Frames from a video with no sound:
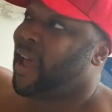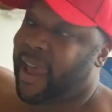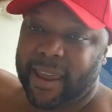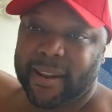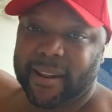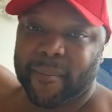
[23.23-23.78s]

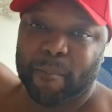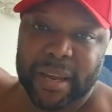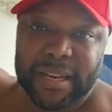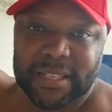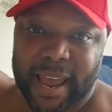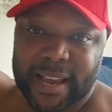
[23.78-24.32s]
and the
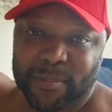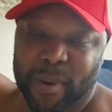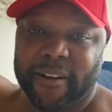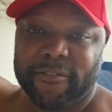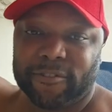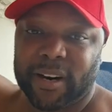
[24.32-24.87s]
beach as
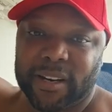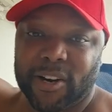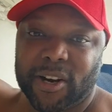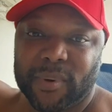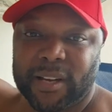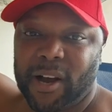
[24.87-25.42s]
my front
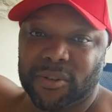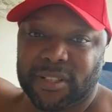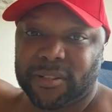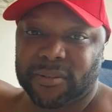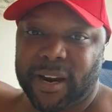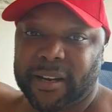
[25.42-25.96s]
yard with the
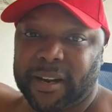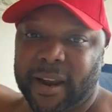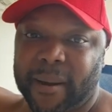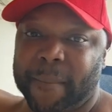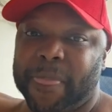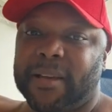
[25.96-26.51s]
ocean right
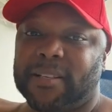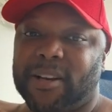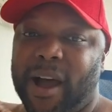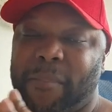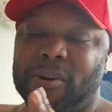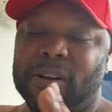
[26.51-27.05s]
there.
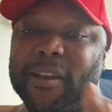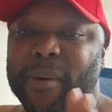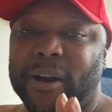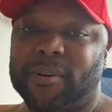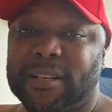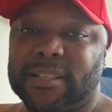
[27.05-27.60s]
So I'm going to give
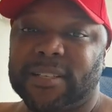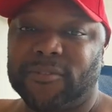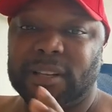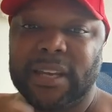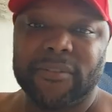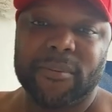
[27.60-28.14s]
my reasons
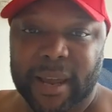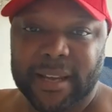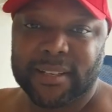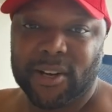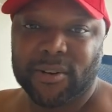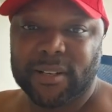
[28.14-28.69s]
for leaving
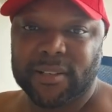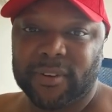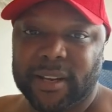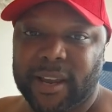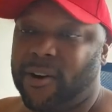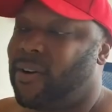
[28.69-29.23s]
Mexico in the
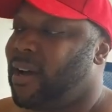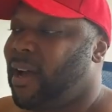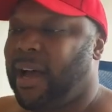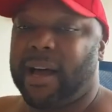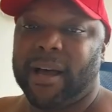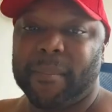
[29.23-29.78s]
video,
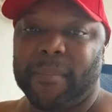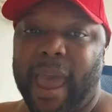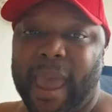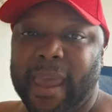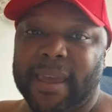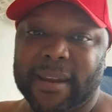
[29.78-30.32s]

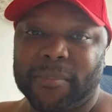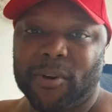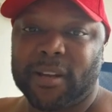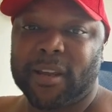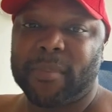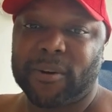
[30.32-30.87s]
and I'm
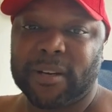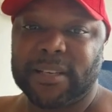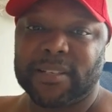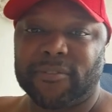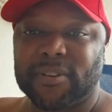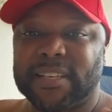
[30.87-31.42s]
going to give my
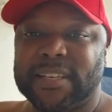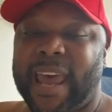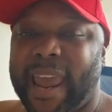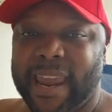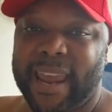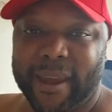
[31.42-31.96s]
reasons for
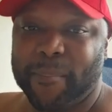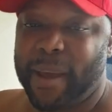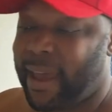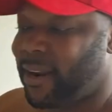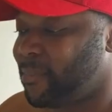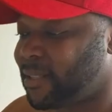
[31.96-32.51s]
staying in
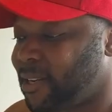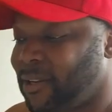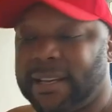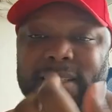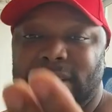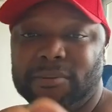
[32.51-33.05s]
Panama. So
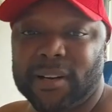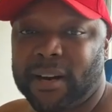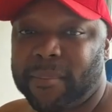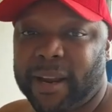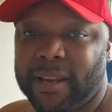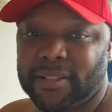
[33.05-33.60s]
let's see what
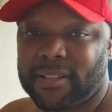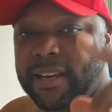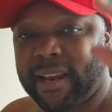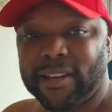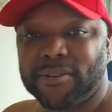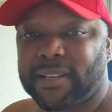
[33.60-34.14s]
everybody else
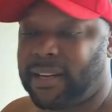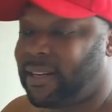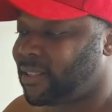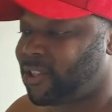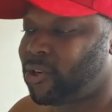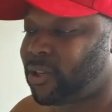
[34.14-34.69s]
thinks, and you tell
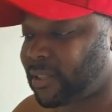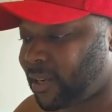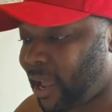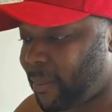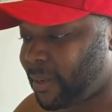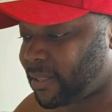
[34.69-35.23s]
us yours in
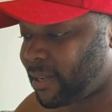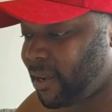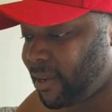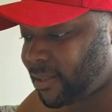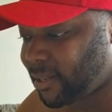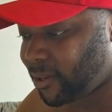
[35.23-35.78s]
the comments.
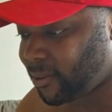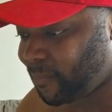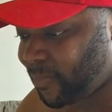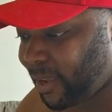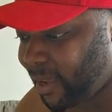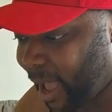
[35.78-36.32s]

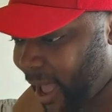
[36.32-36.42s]
So